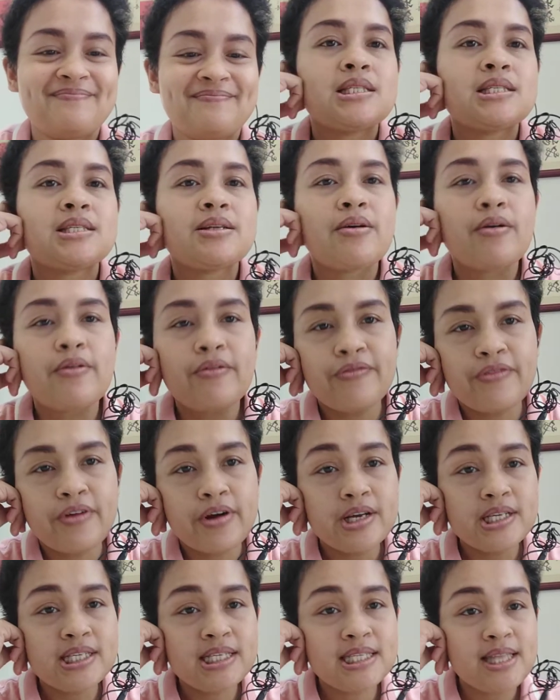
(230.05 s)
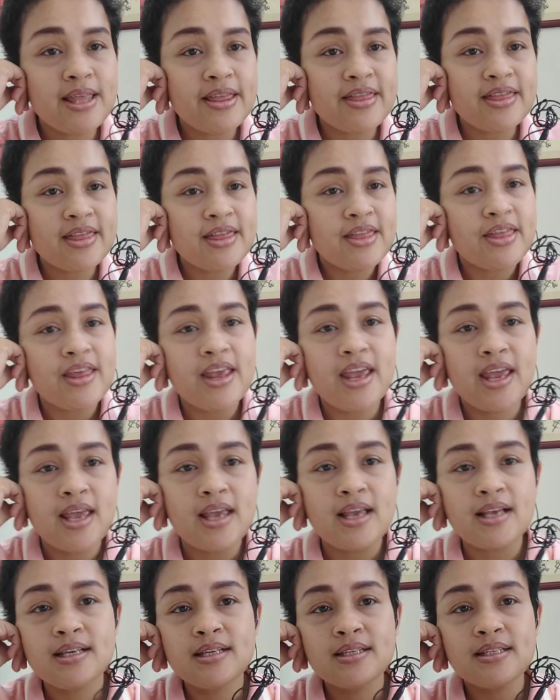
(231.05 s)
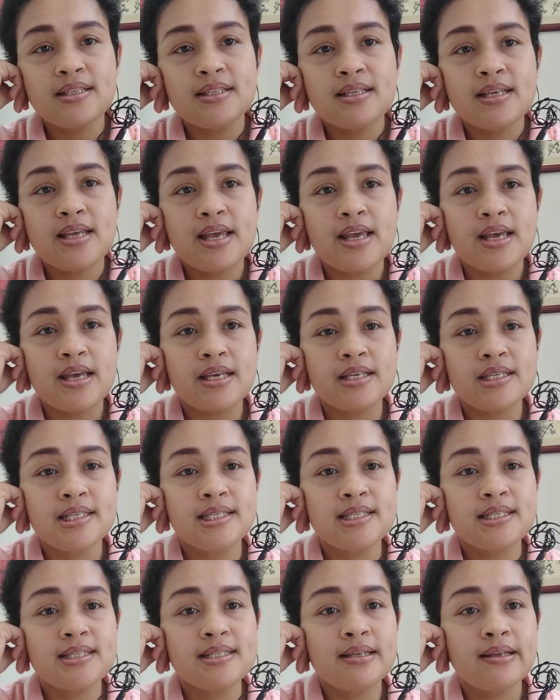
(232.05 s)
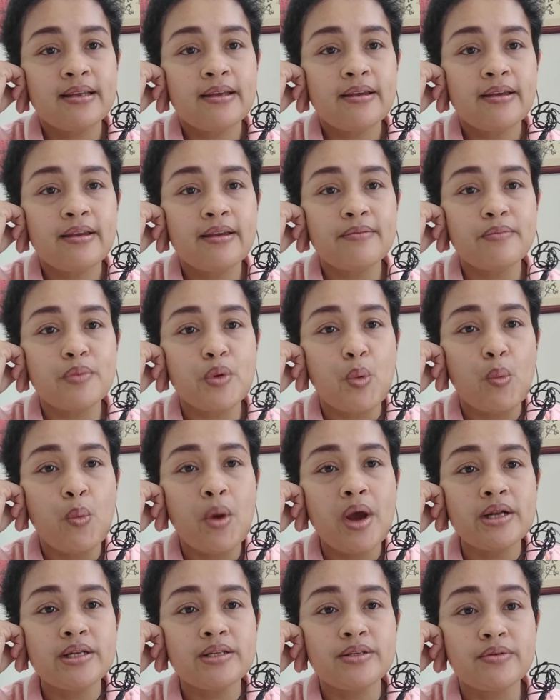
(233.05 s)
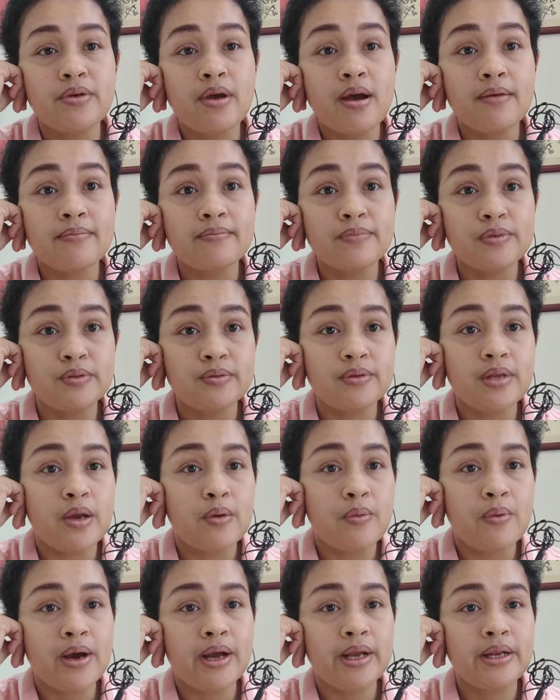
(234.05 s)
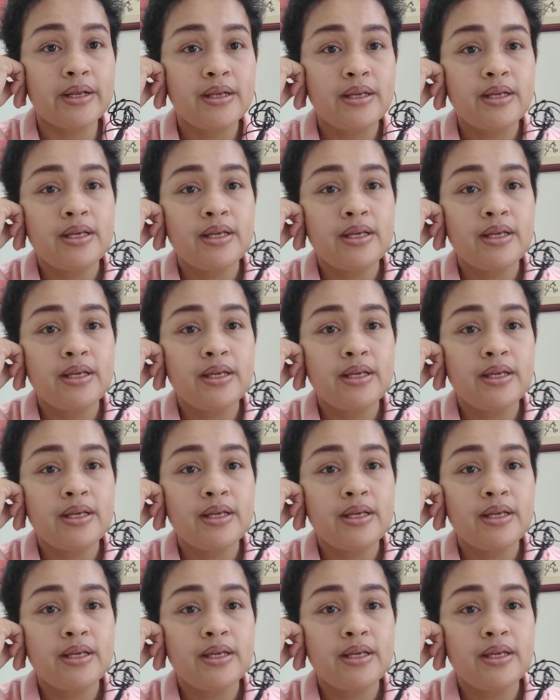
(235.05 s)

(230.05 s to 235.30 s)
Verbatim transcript: So first thing is if you want to come to Taiwan,